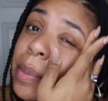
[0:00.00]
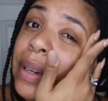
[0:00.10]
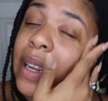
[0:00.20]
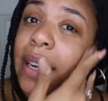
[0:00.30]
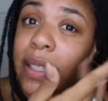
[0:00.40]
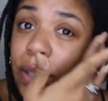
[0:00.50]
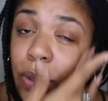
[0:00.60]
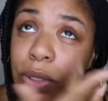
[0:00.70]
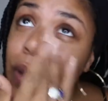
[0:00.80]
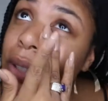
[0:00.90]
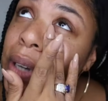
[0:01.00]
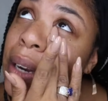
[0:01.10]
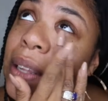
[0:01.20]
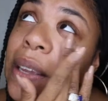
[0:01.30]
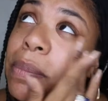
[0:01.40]
but again, I told you I try
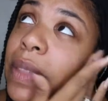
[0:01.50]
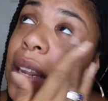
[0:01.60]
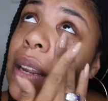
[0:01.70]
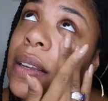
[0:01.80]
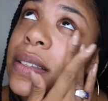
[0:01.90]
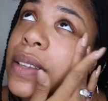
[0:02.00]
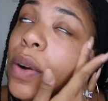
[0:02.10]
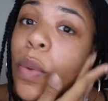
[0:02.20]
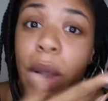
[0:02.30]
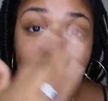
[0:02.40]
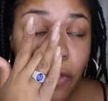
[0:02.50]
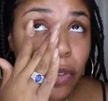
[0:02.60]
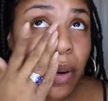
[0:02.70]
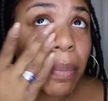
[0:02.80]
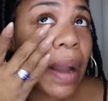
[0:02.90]
to keep things away
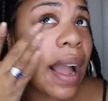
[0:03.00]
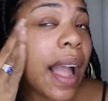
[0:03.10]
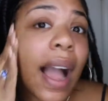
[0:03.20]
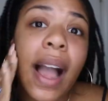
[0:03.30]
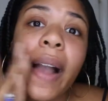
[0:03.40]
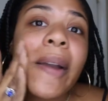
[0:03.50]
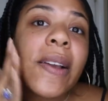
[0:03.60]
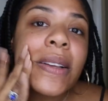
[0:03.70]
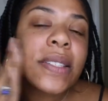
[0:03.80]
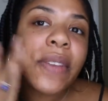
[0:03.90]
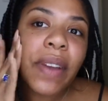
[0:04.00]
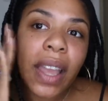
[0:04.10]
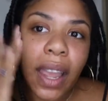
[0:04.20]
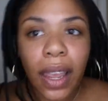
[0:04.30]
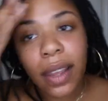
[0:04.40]
from my eyes if I
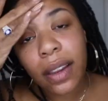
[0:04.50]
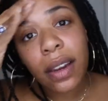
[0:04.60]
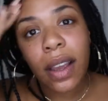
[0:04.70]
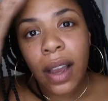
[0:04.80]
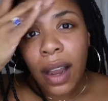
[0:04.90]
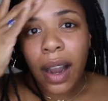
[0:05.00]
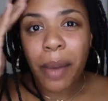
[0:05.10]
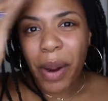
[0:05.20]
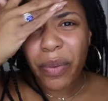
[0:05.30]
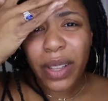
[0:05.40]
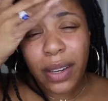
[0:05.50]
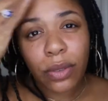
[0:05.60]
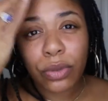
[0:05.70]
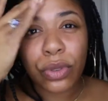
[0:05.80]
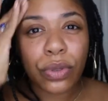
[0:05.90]
can. Um, I really
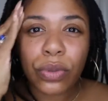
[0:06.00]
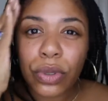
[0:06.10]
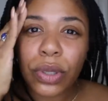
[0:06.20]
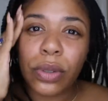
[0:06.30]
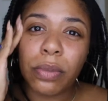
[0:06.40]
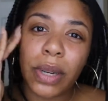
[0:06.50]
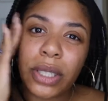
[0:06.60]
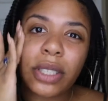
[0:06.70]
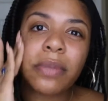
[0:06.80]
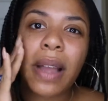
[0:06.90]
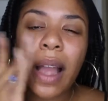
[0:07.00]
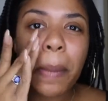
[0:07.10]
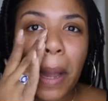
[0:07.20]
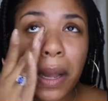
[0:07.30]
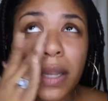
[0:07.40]
don't do too much to my
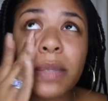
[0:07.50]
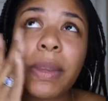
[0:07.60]
eyeballs